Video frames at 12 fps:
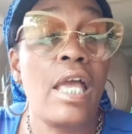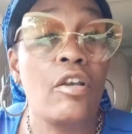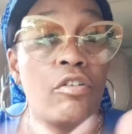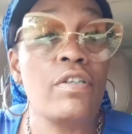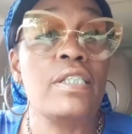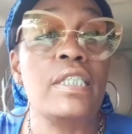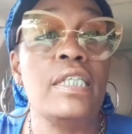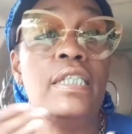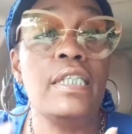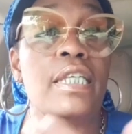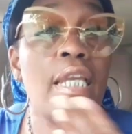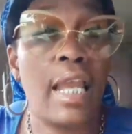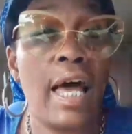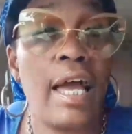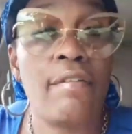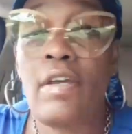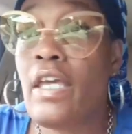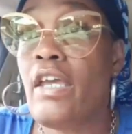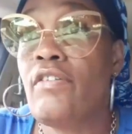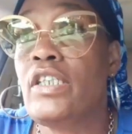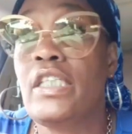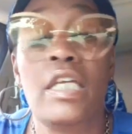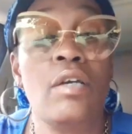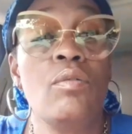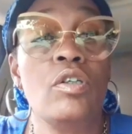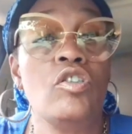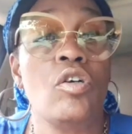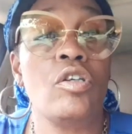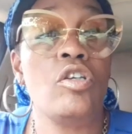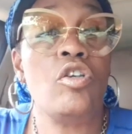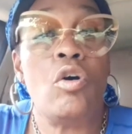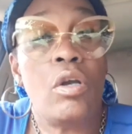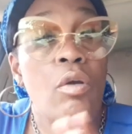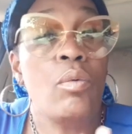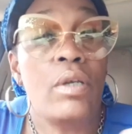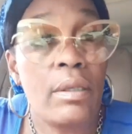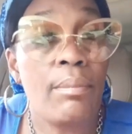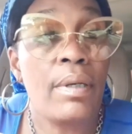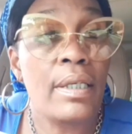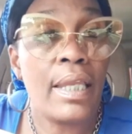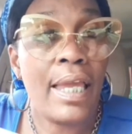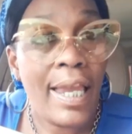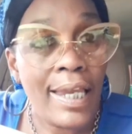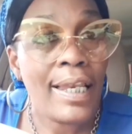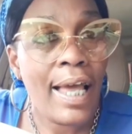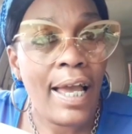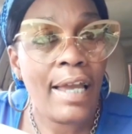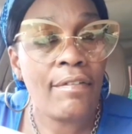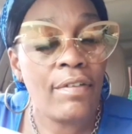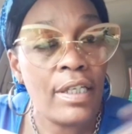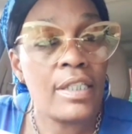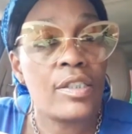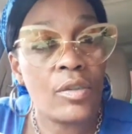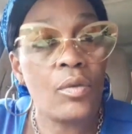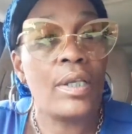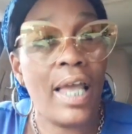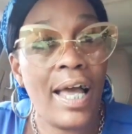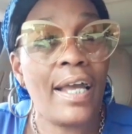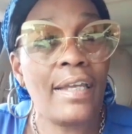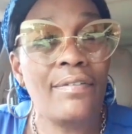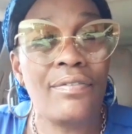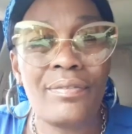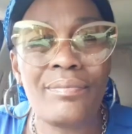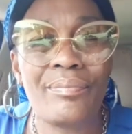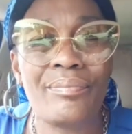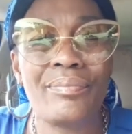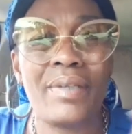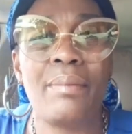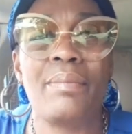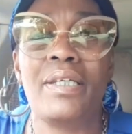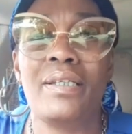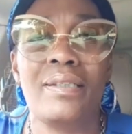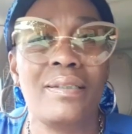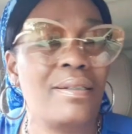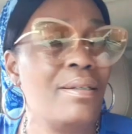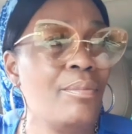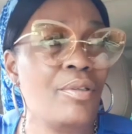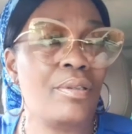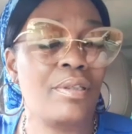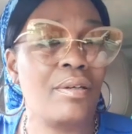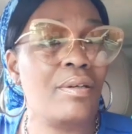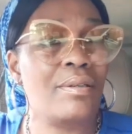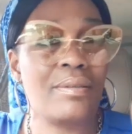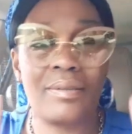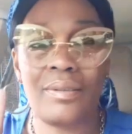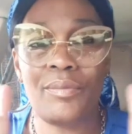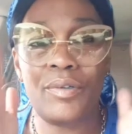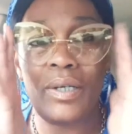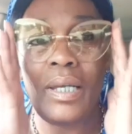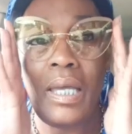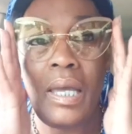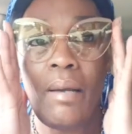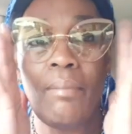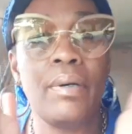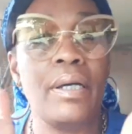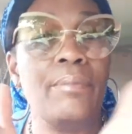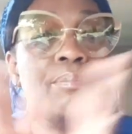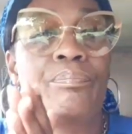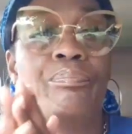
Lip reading: Chrissy did a live. If she didn't want y'all to know, it wouldn't have been a live. Hence on live. I mean, come on, y'all. Come on. But,